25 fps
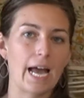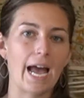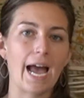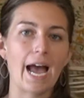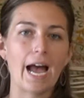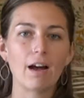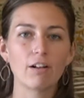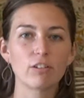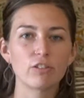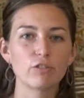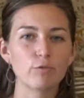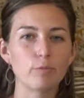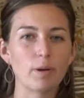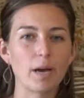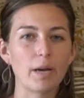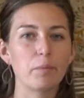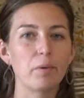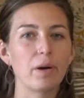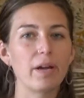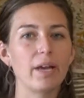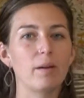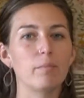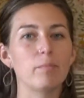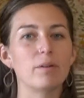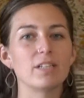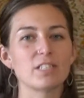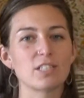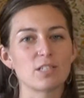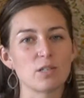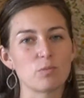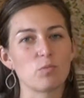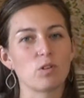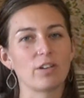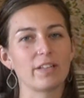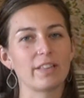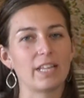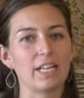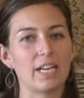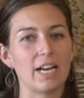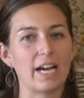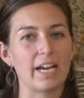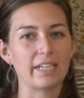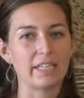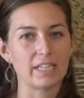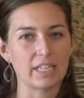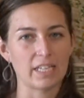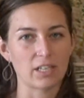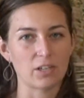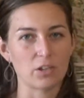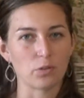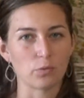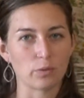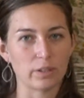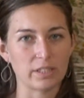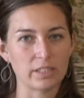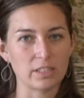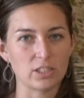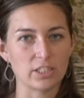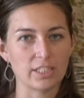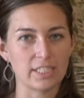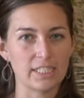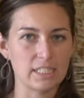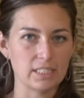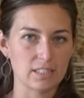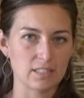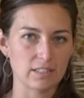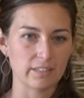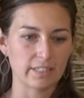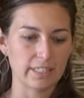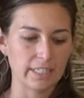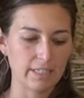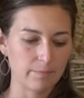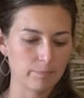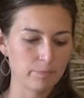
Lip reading: out of my way, but somewhere that I can reach easily.